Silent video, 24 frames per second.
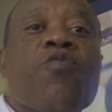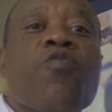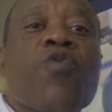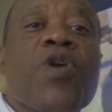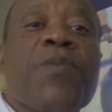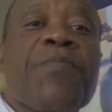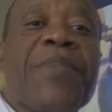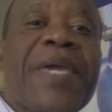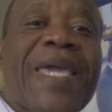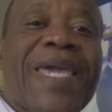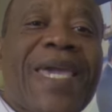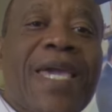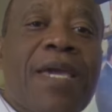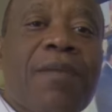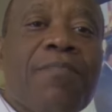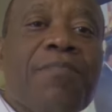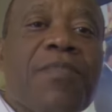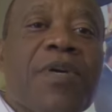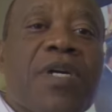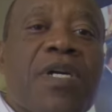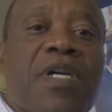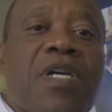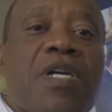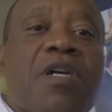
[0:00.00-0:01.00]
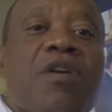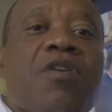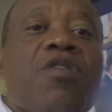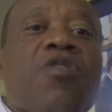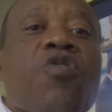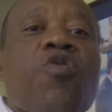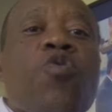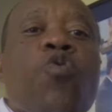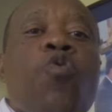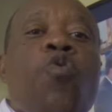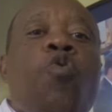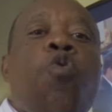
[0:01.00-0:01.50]
we became,
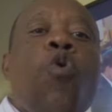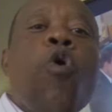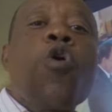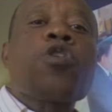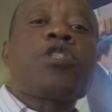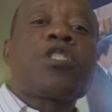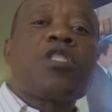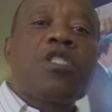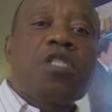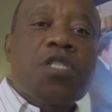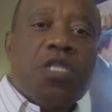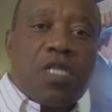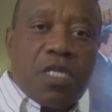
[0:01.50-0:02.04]
quote,